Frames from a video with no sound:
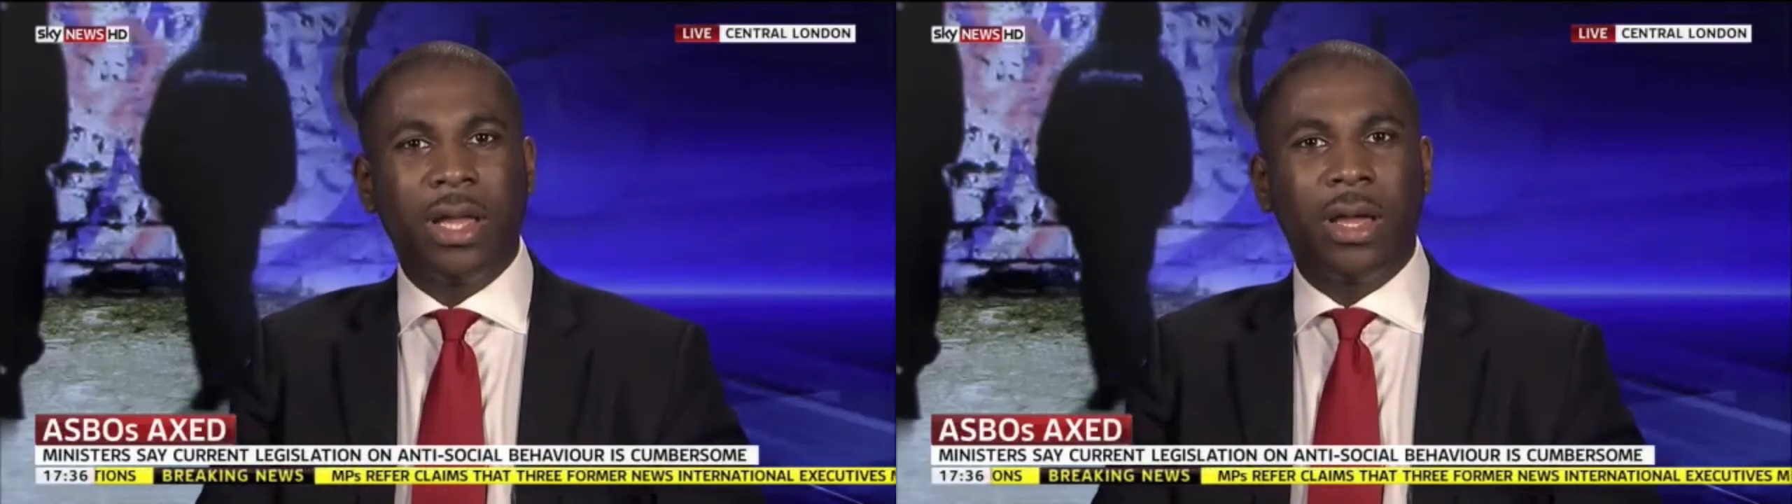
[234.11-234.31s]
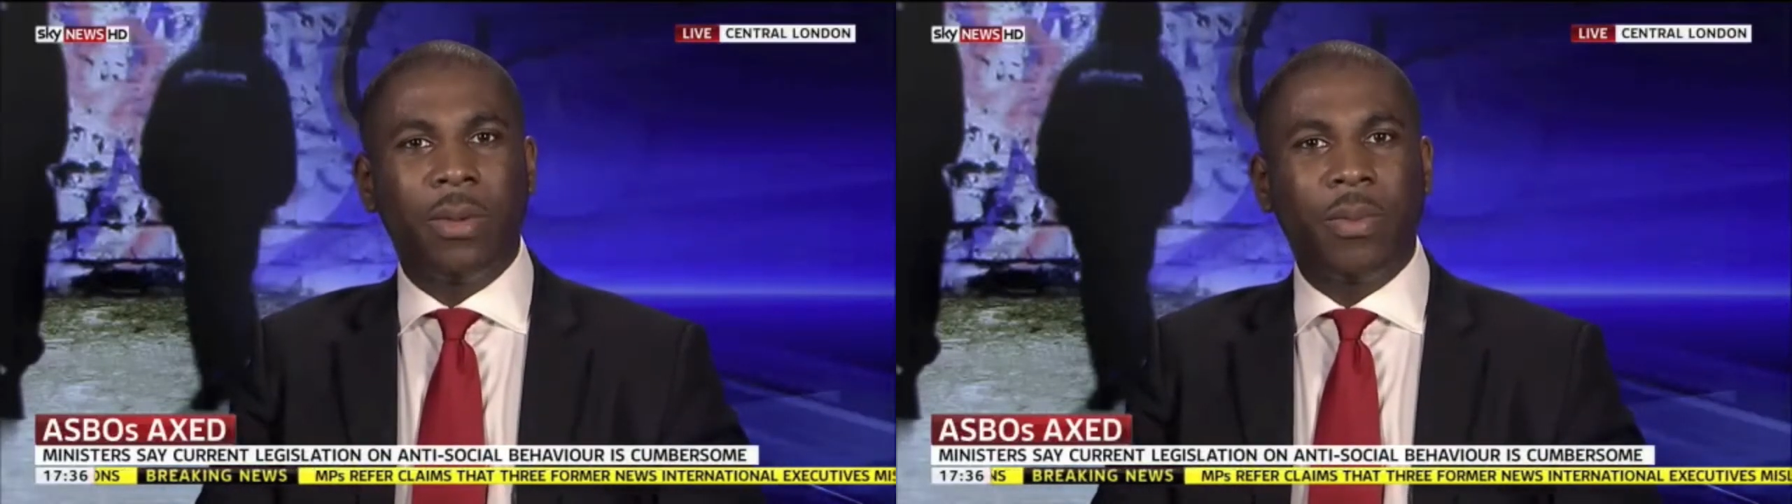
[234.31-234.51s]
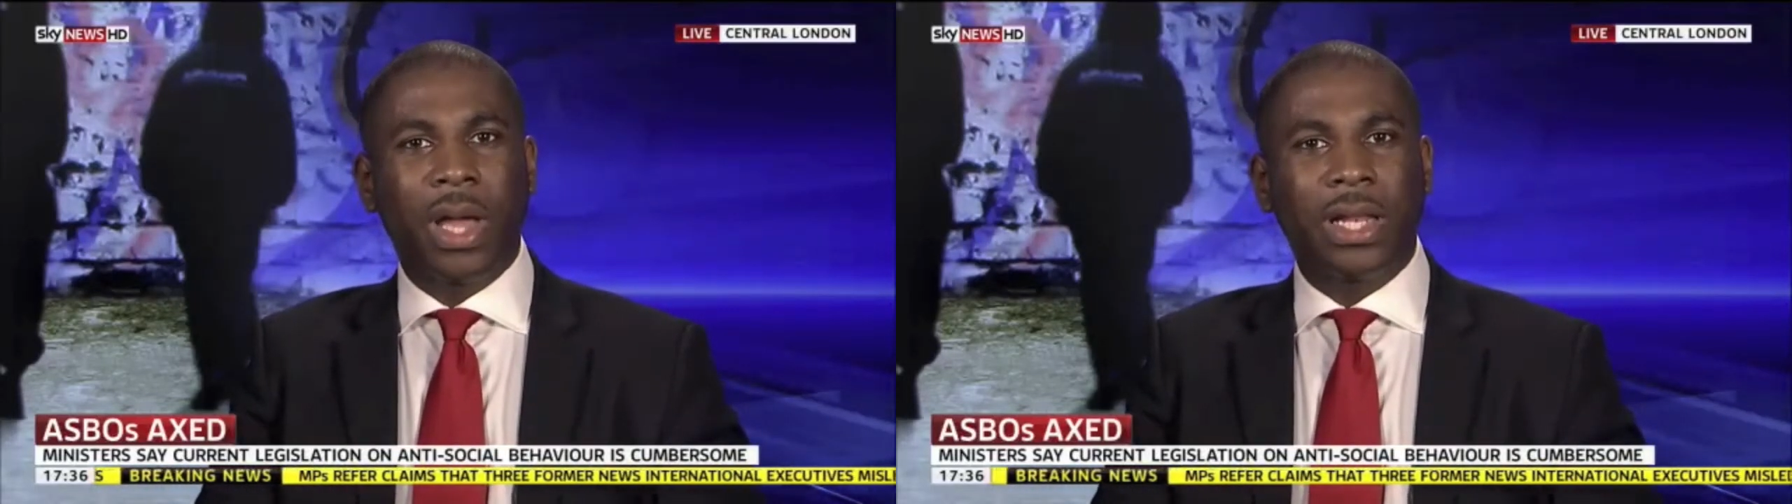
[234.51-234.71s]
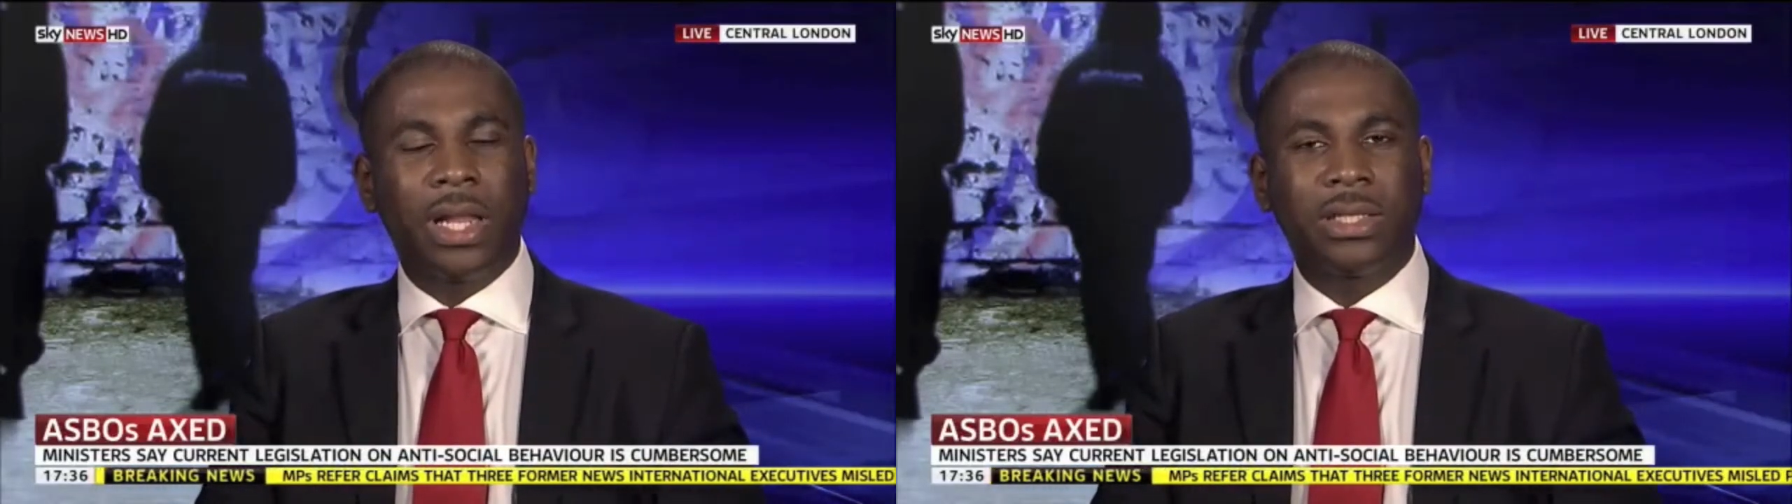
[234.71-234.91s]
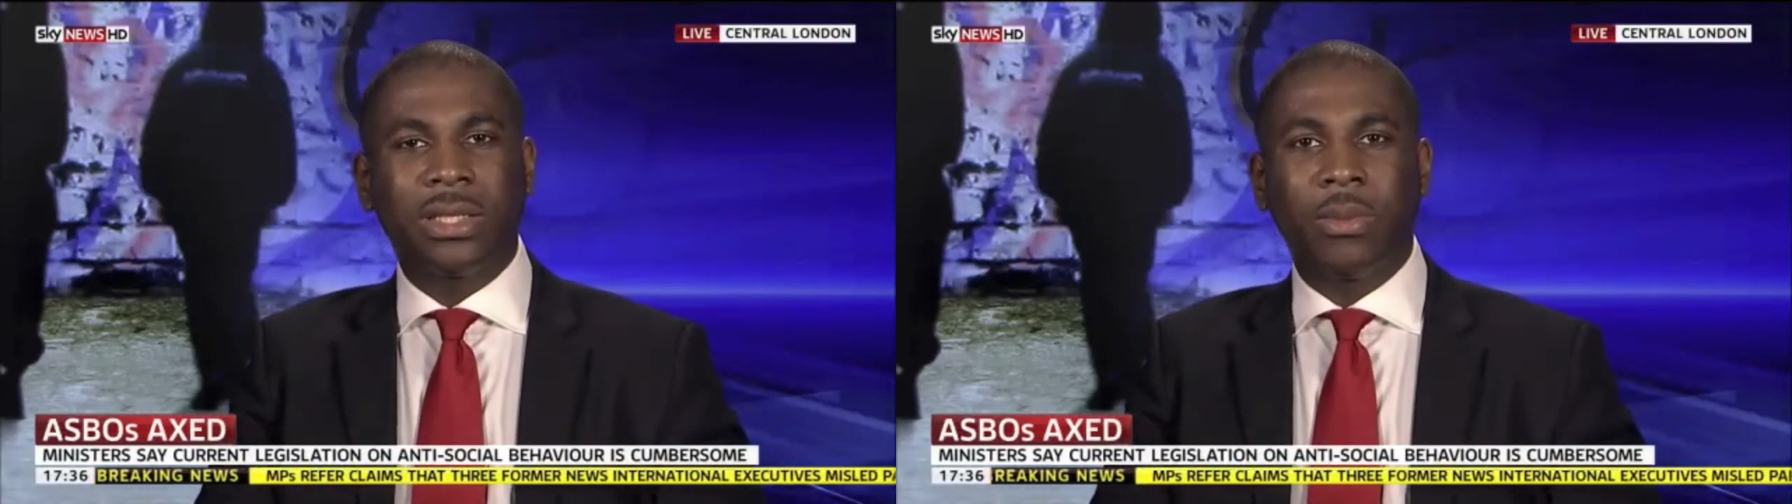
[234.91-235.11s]

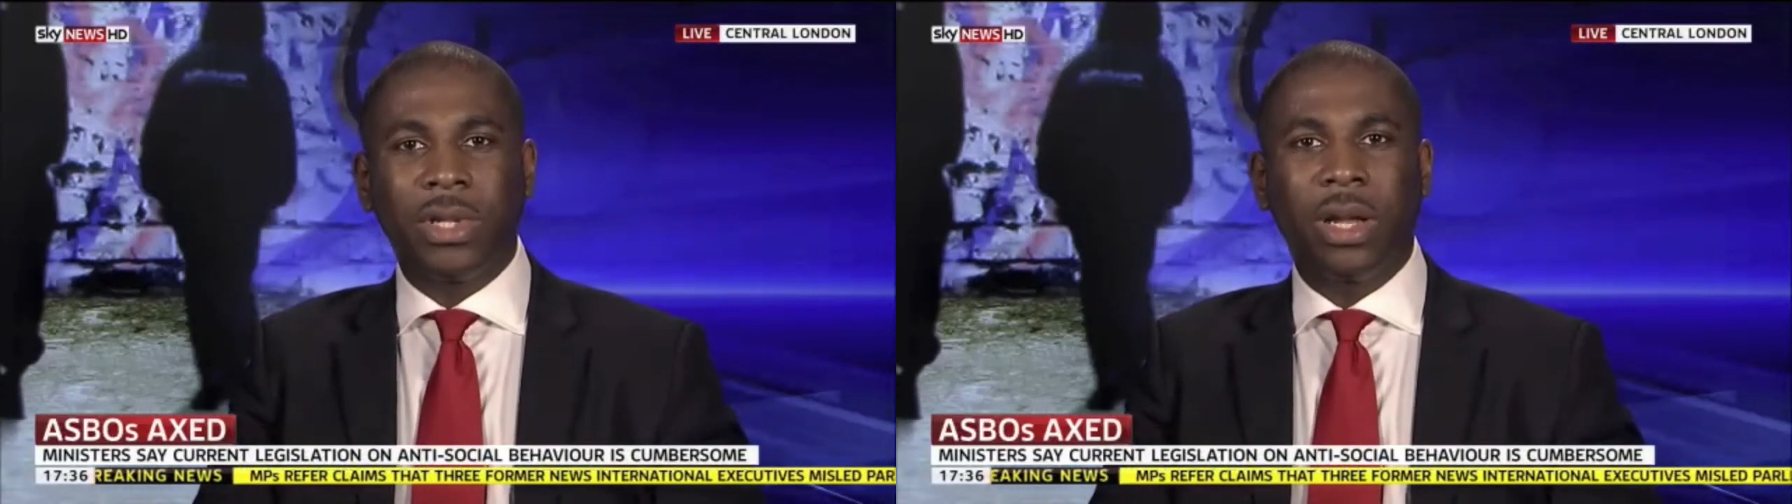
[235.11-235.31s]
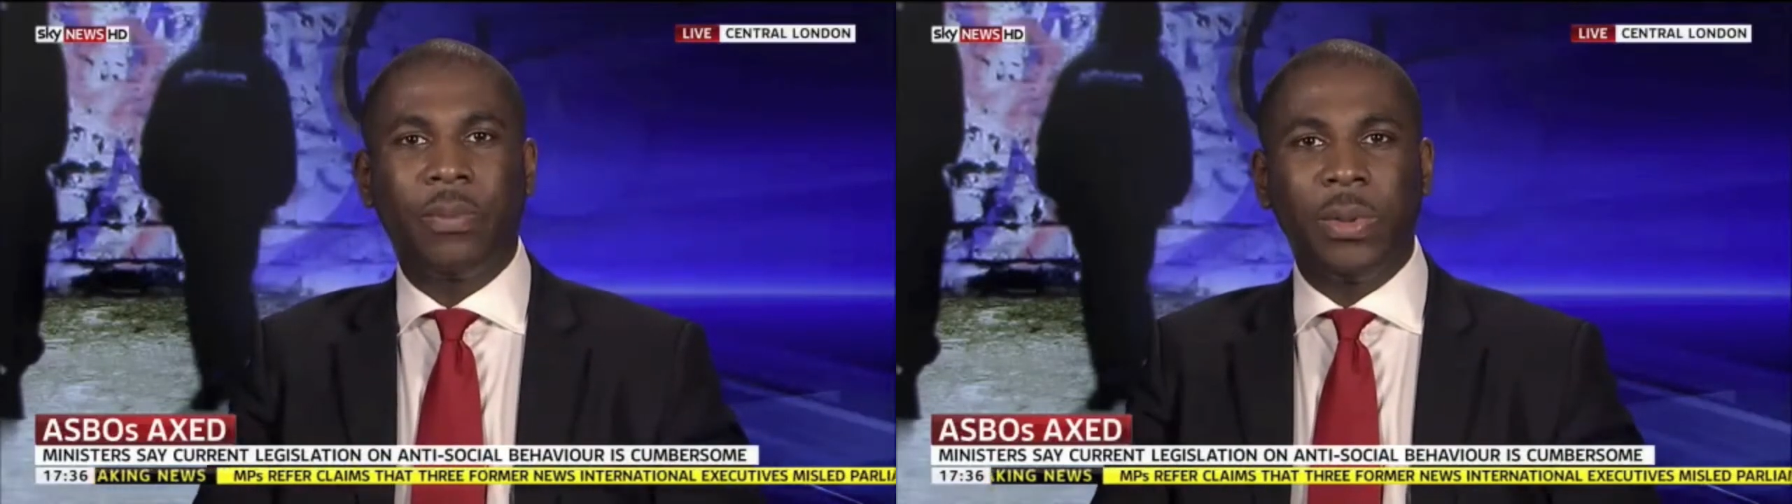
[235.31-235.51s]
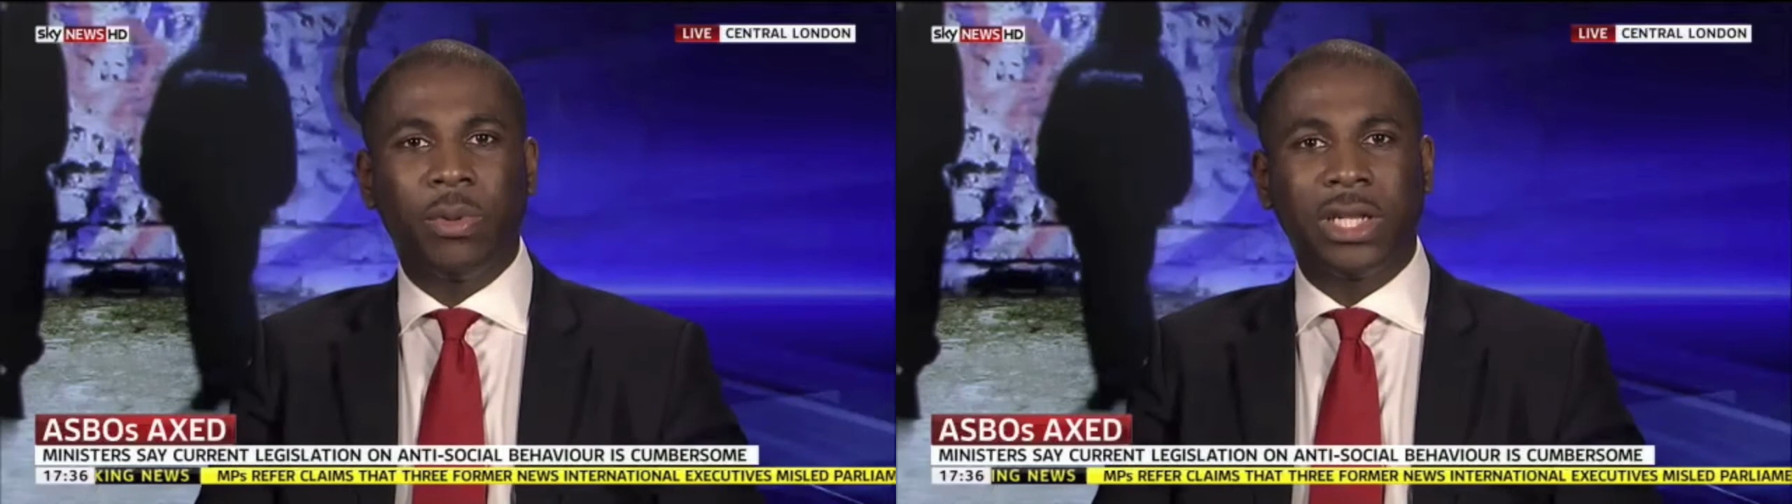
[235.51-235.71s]
And some of the young people are